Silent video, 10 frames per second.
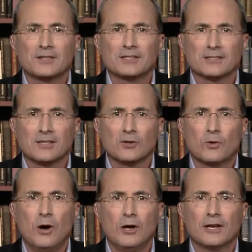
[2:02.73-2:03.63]
emphasis on
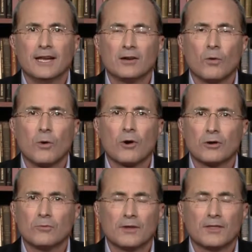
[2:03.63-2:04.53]
quality in a
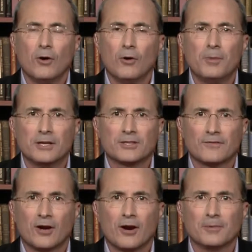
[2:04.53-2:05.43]
world with a whole bunch
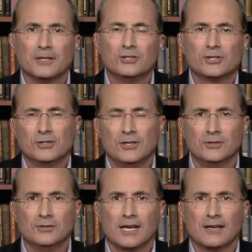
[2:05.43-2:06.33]
of garbage
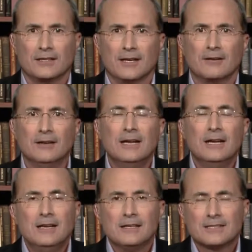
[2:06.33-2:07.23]
news out there.
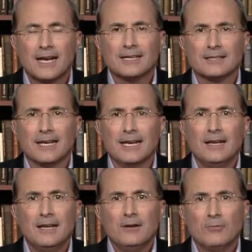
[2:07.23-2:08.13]

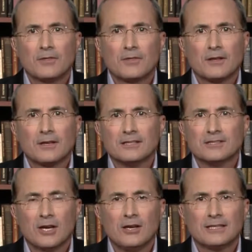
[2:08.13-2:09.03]
Secondly, with
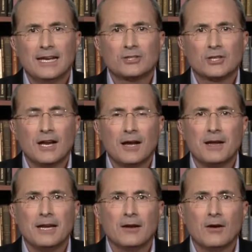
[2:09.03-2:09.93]
consolidation, I
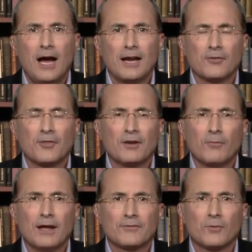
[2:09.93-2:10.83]
mean, I don't
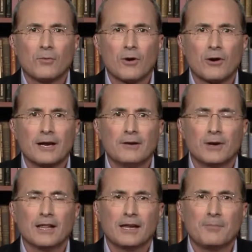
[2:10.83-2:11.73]
think we have to worry
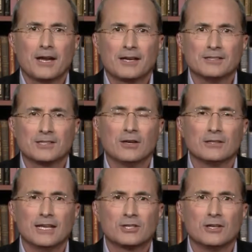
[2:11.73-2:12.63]
really about
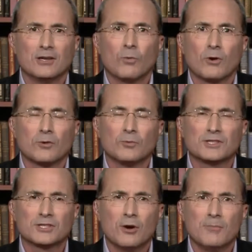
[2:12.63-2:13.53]
consolidation in a world
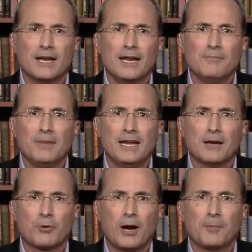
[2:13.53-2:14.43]
with so many
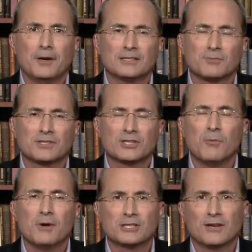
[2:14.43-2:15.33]
media properties, with
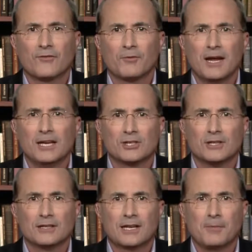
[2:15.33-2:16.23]
so much
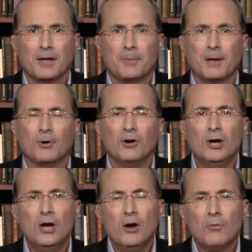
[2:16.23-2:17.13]
information coming at people.